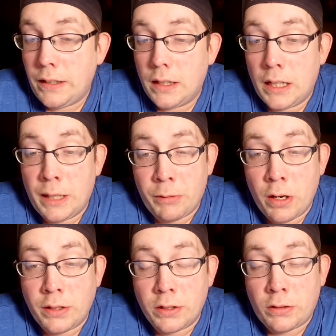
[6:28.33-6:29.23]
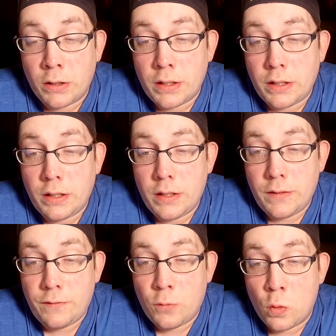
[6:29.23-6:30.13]
I'm going to start
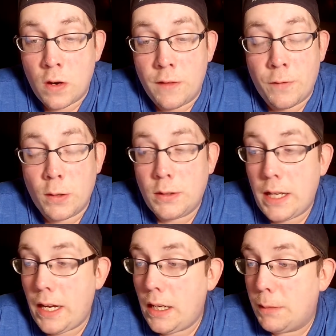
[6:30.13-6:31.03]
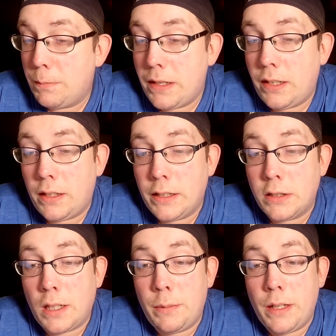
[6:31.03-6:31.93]
for the first day. I'm basically
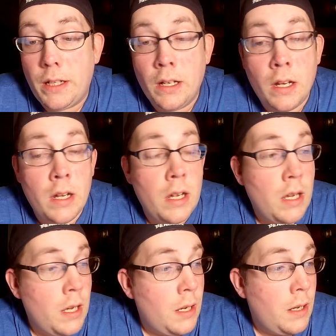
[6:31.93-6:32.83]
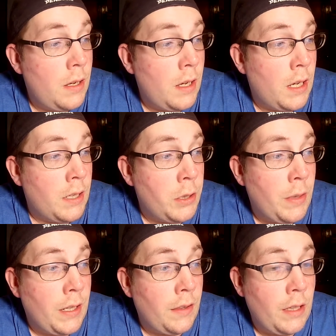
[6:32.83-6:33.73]
just going to be
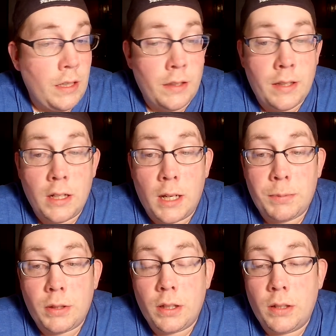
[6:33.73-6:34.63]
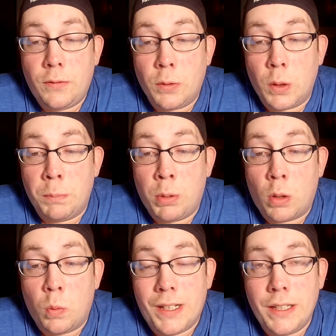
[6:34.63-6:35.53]
doing the synopsis for
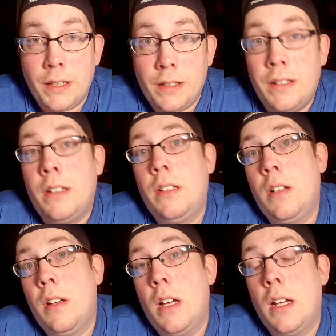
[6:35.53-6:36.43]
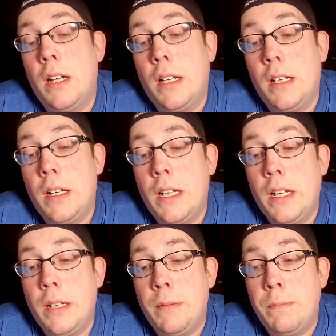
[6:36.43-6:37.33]
book one
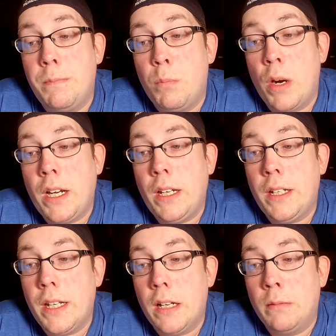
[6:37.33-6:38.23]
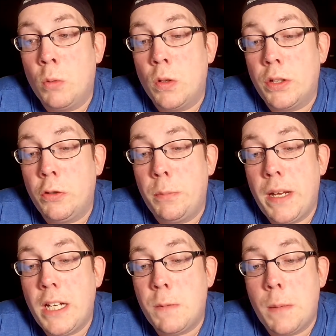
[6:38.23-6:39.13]
and breaking it down more to a
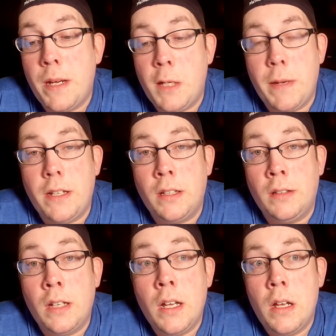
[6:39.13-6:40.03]
page-by-page basis